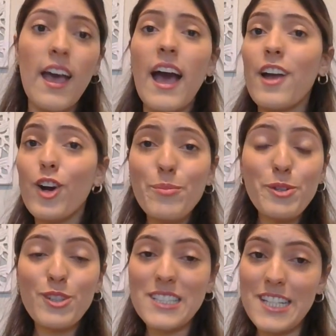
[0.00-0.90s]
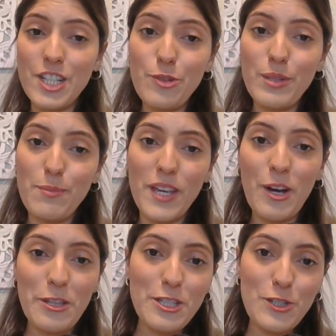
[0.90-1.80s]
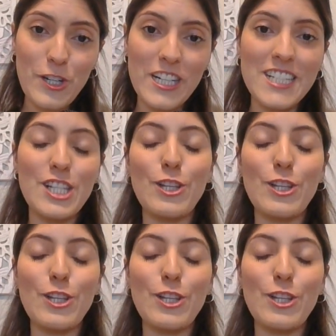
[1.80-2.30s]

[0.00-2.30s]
I hope you'll continue with me on this journey to